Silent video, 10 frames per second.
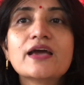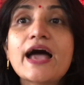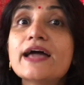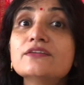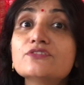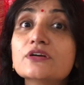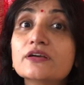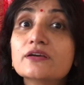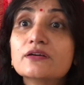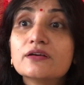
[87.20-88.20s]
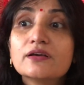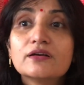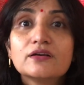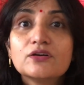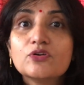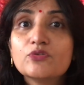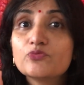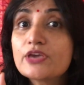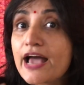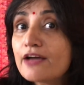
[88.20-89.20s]
And
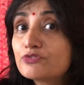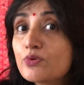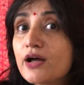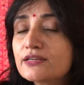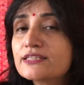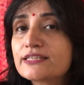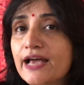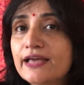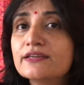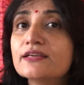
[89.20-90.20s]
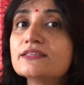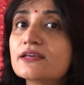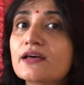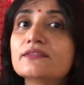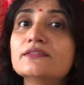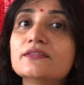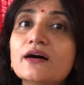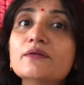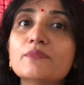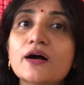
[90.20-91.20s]
we have to understand in Sanatan
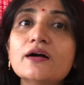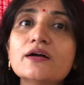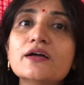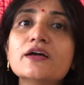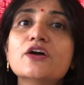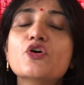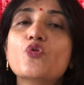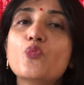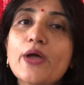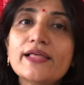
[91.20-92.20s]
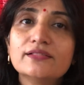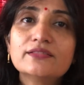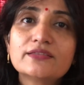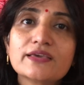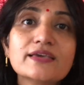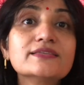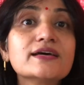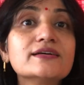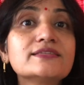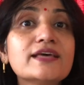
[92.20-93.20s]
Dharma, wealth is
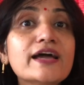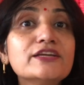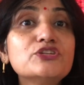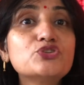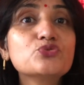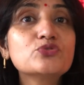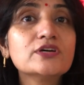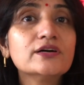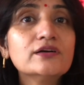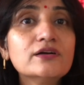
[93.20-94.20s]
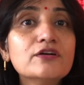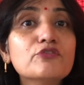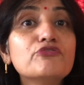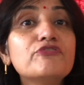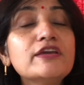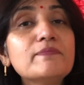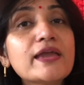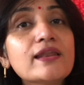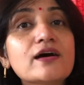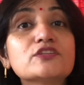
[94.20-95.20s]
assigned to the
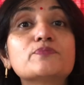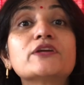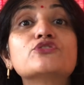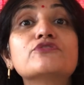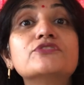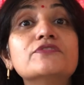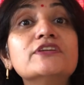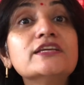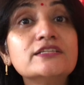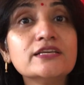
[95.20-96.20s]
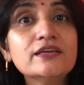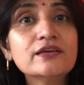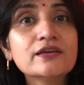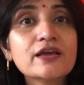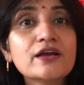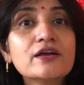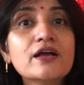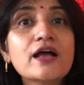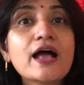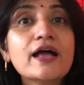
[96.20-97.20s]
female aspect of divinity,
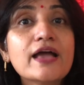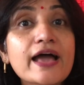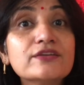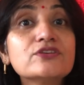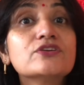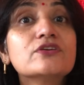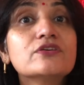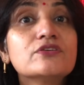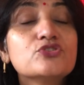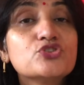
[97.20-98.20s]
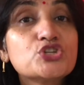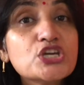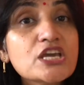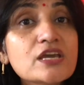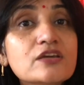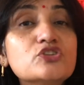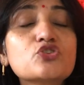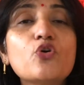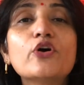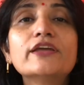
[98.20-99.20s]
and she is
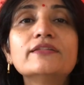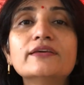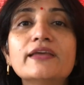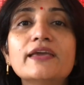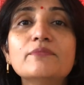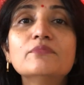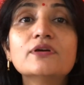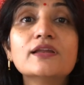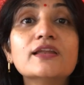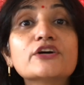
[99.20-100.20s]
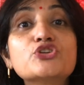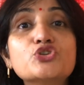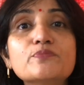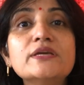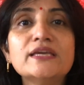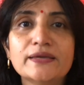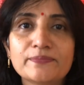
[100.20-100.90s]
coined the name Lakshmi.